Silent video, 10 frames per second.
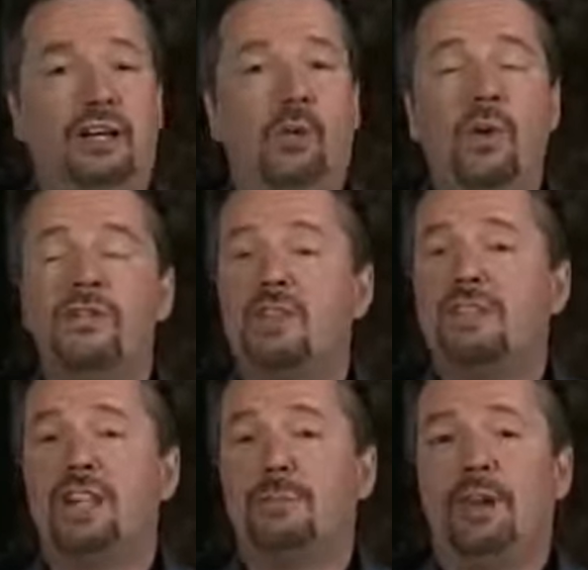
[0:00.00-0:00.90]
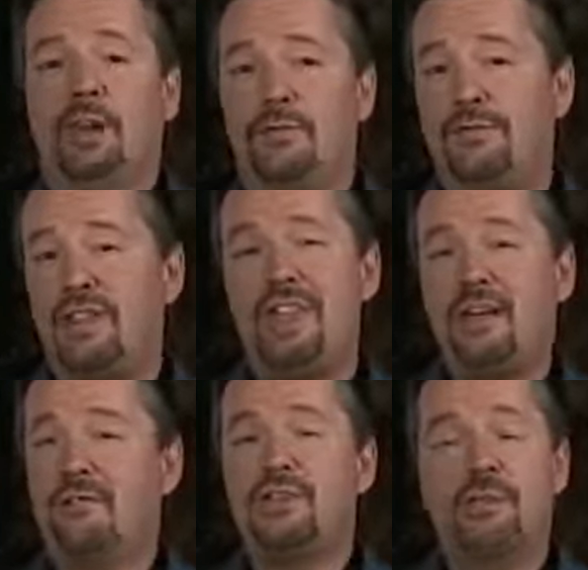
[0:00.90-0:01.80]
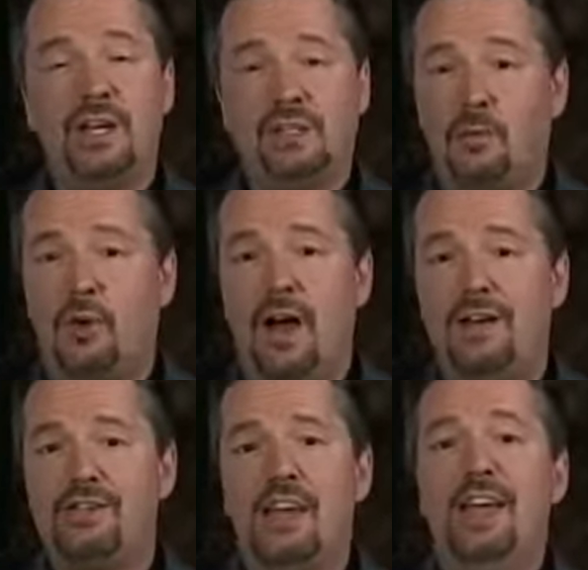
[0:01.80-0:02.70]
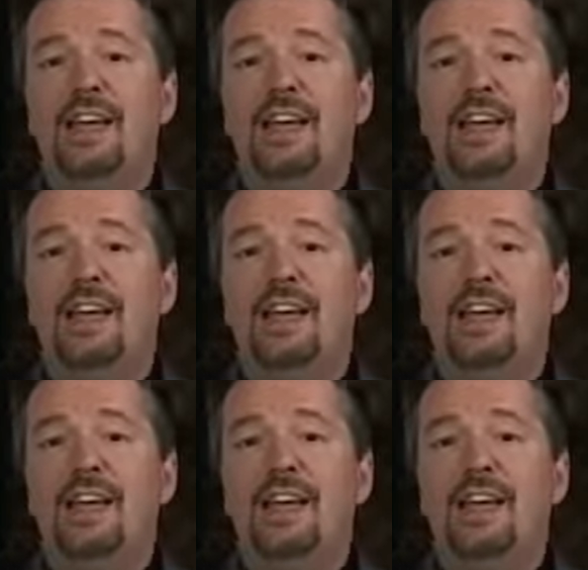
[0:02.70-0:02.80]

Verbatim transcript: You know, we've just celebrated our fifth anniversary at the Mirage,